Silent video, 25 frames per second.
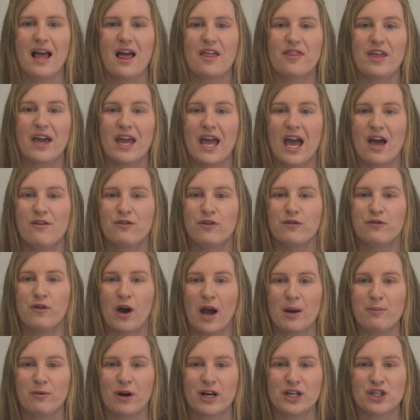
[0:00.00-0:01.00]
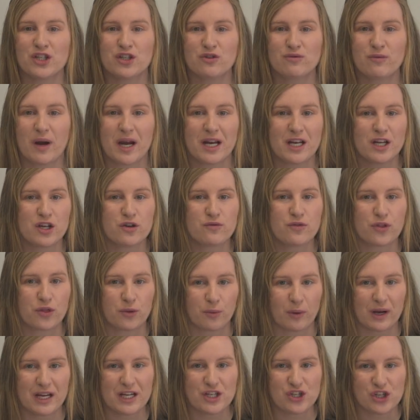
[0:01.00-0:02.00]
They have a vibration rating of
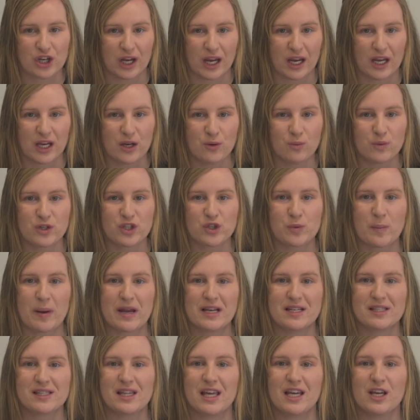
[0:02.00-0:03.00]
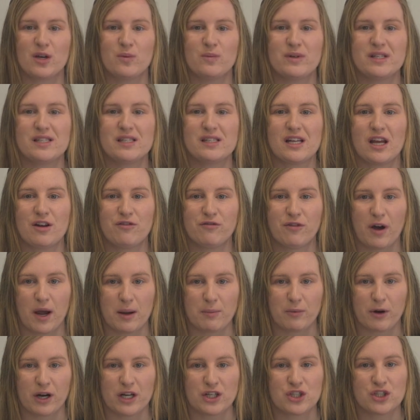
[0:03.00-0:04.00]
3G, which means they can withstand
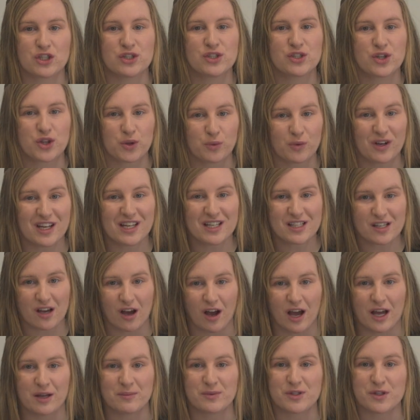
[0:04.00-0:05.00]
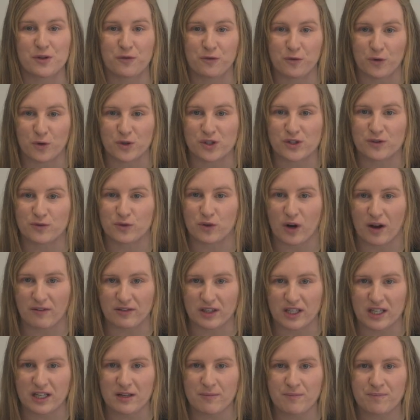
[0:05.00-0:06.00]
vibrations 3 times the force of
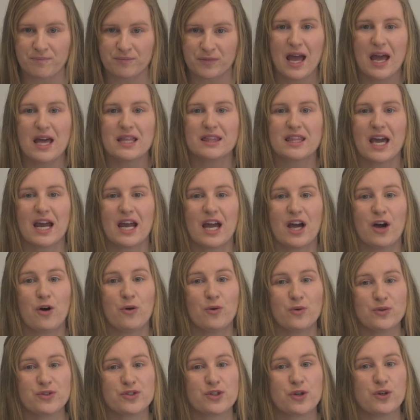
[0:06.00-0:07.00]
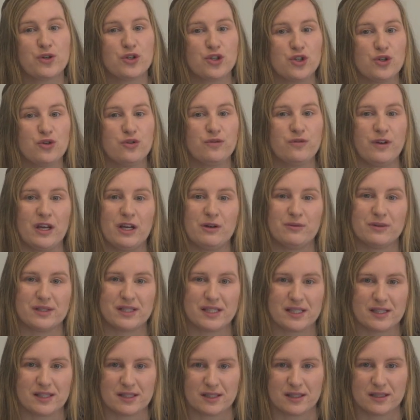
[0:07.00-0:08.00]
gravity. They are also UV
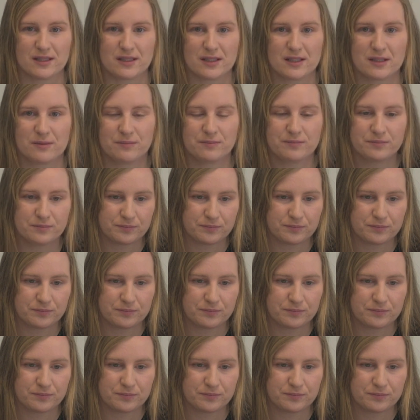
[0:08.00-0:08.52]
resistant.